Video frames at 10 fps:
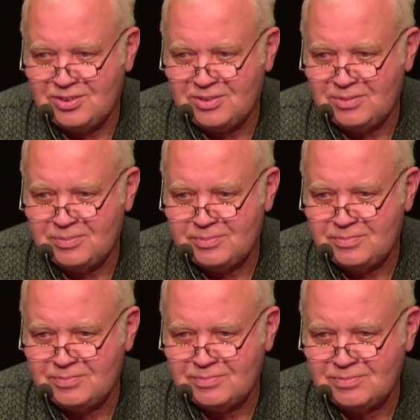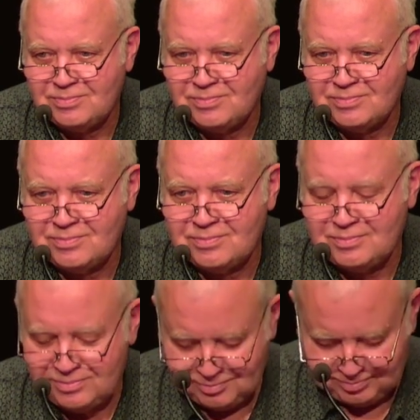
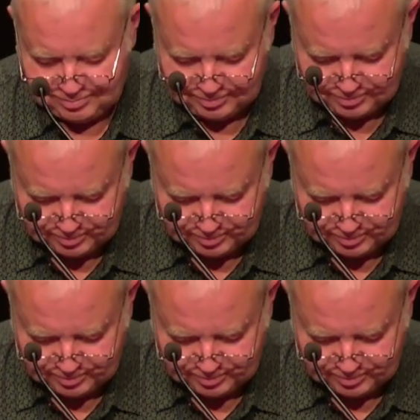No one is speaking in this clip.